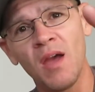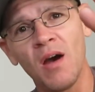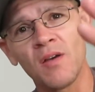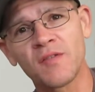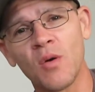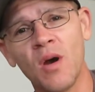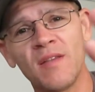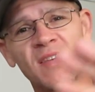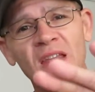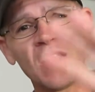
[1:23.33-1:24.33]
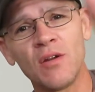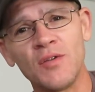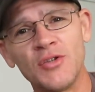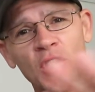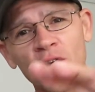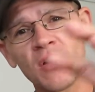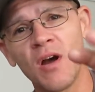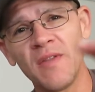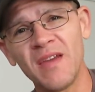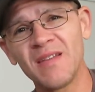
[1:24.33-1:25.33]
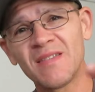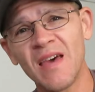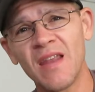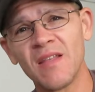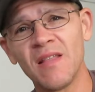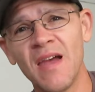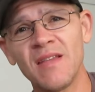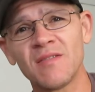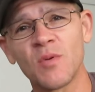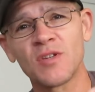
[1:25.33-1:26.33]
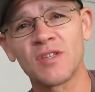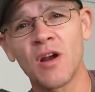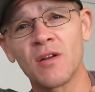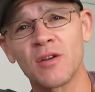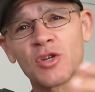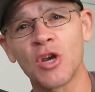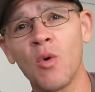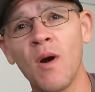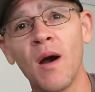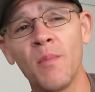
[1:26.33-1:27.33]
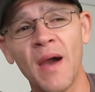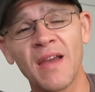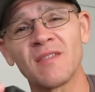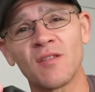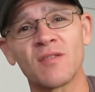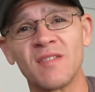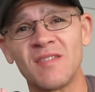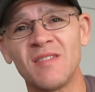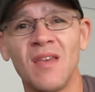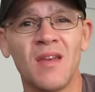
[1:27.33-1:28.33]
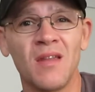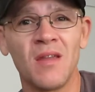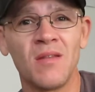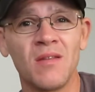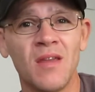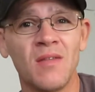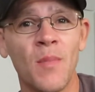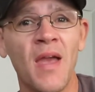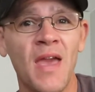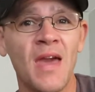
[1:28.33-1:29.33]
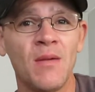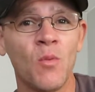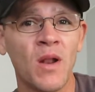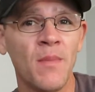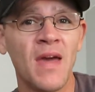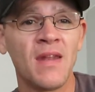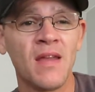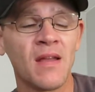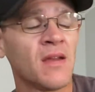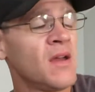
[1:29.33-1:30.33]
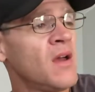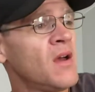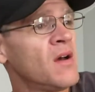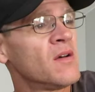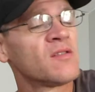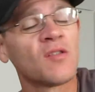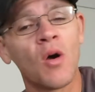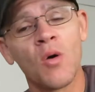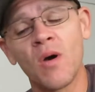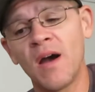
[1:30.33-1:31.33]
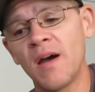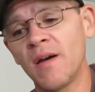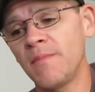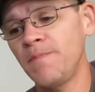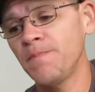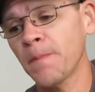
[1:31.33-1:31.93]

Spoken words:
also, it's getting a little dirt on the inside of the lens, which is starting to show up. I can start to see it when I'm editing. So